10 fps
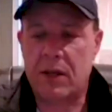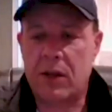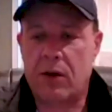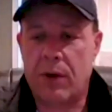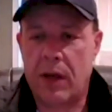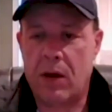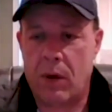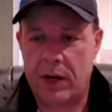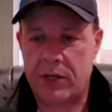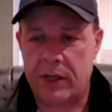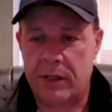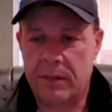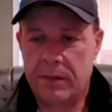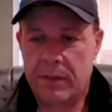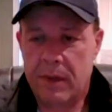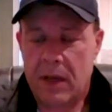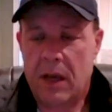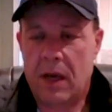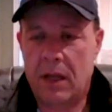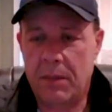another great question
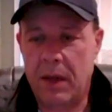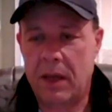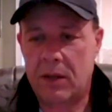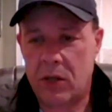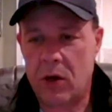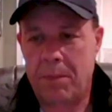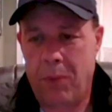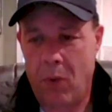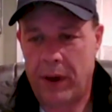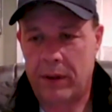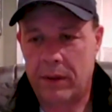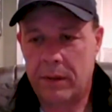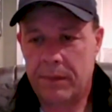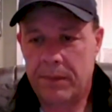and let me to your point